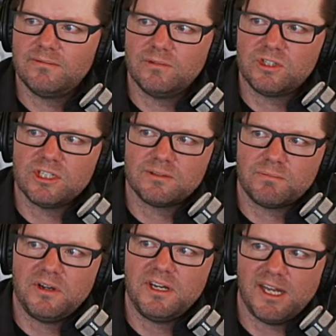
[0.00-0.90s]
which is
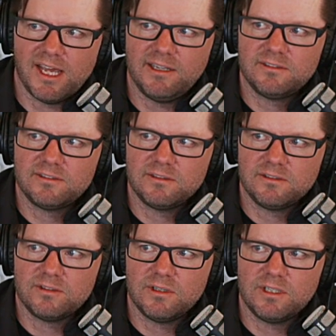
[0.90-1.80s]
pretty nice. That
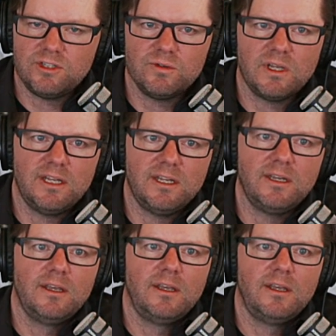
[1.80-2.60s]
is nice.